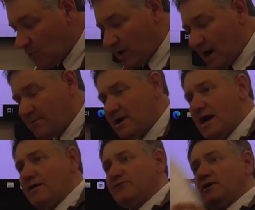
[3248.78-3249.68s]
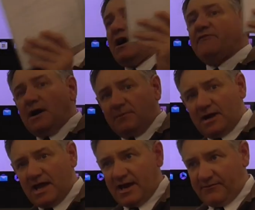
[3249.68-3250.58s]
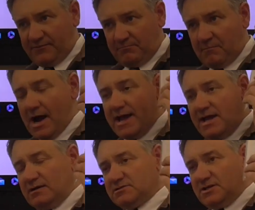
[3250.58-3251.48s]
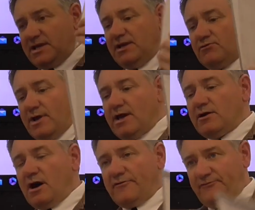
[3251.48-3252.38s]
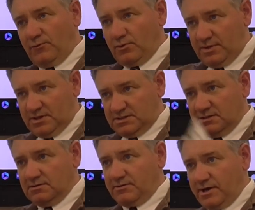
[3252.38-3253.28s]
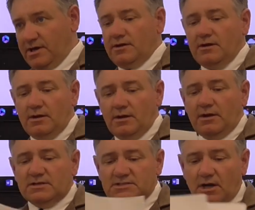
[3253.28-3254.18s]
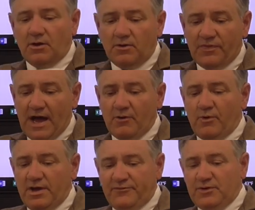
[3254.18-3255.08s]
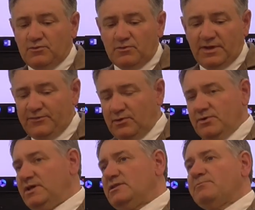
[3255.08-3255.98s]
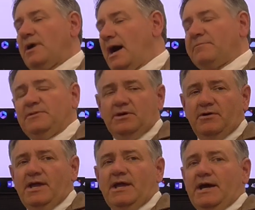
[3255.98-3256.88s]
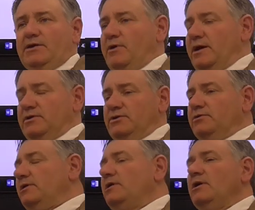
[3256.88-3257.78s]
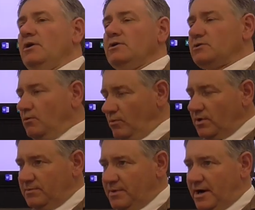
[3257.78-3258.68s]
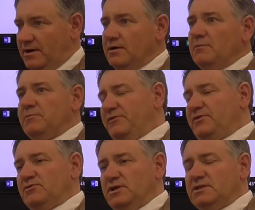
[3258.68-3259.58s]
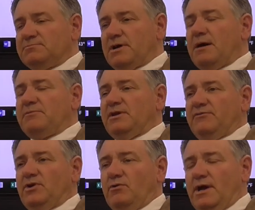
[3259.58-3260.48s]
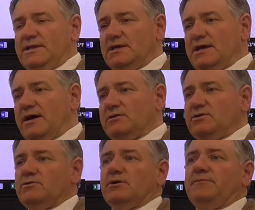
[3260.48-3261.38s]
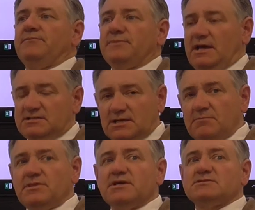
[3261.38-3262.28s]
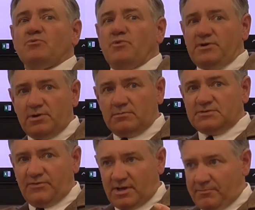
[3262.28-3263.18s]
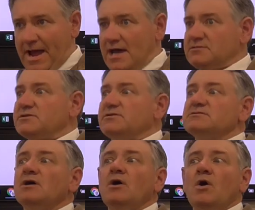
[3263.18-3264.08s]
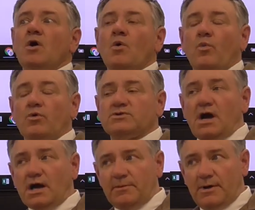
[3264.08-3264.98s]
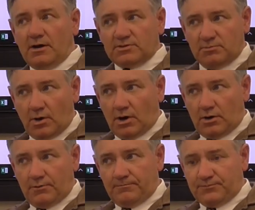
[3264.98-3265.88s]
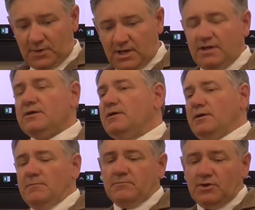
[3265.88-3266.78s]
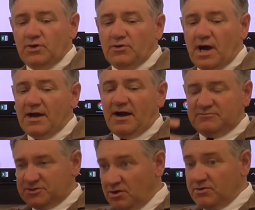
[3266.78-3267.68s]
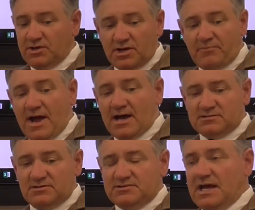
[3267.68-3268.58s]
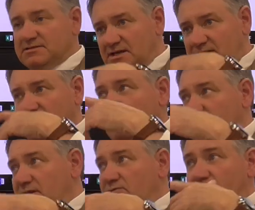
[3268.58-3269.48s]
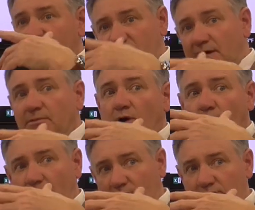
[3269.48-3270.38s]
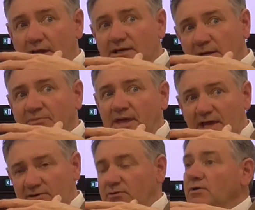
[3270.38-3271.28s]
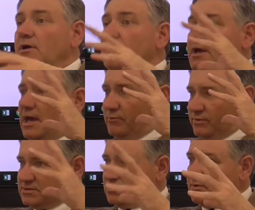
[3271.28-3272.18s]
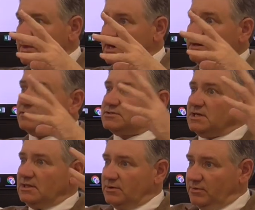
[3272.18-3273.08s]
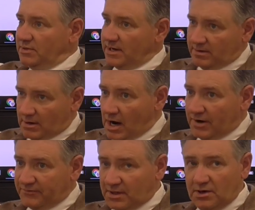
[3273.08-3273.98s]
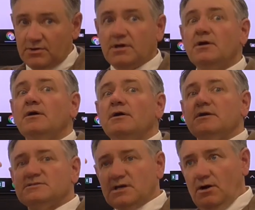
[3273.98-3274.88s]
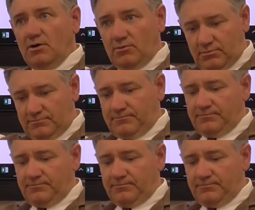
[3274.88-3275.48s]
what I'm going to have run off, I'm going to have my answer key ran off for this. Okay? So that way, if you read the problem, you go, hey, I know how to do it, don't worry about it. But if you read the problem, you have no idea how to do it. Now, some of this, in terms of capacitors, we'll talk about tomorrow. Okay? I've shown you capacitors. That's that deal I did with the demo when I cranked up the handle. And we stored that energy, and then we let it offload. So